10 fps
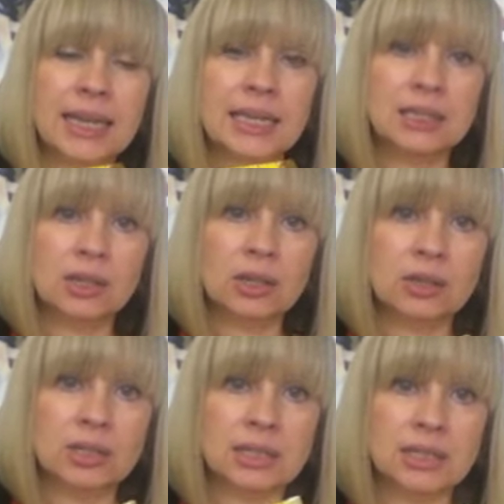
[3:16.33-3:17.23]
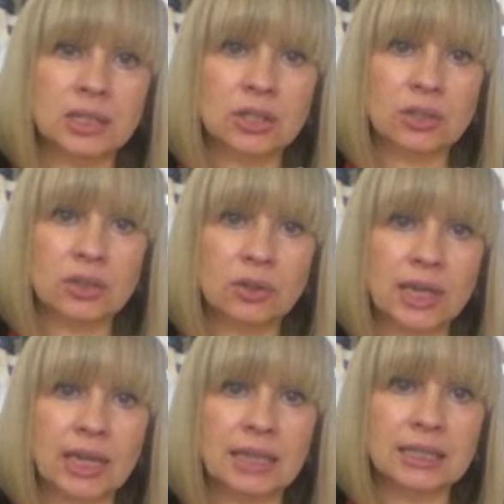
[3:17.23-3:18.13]
is a good addition to your
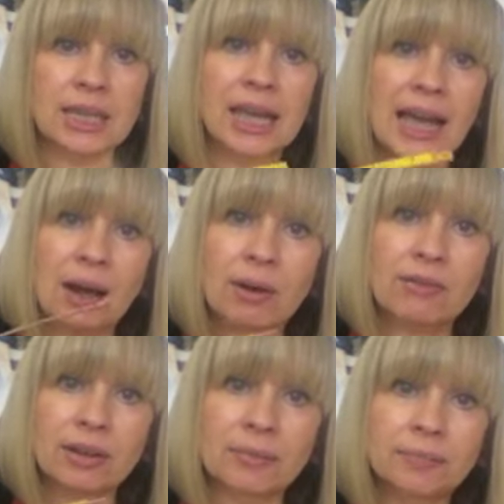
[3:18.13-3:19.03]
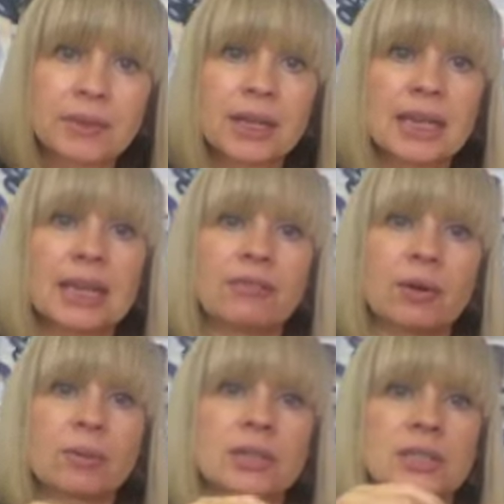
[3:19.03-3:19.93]
kit. However, if I
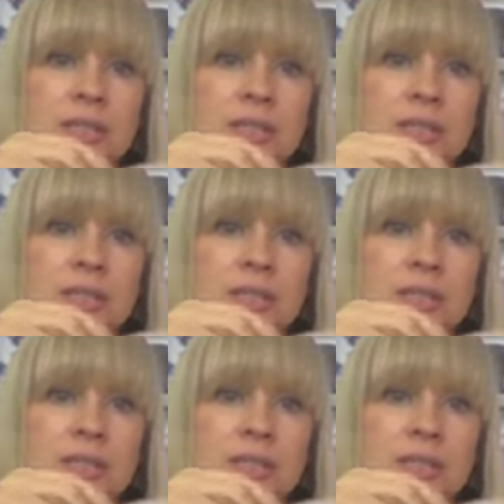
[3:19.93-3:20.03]
wanted